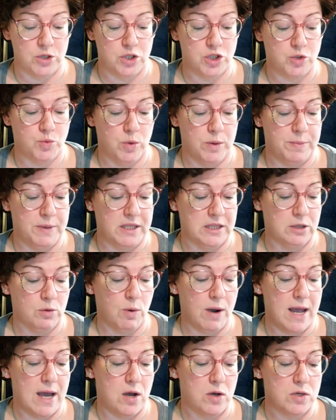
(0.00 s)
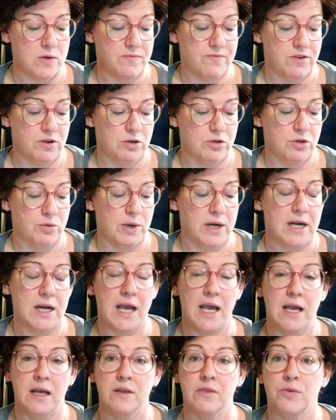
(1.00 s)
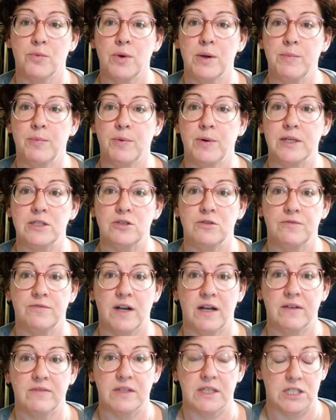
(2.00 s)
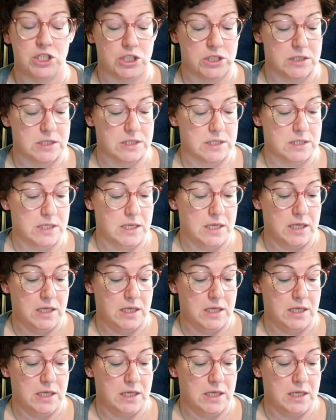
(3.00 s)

repeat the round for 3.25 inches.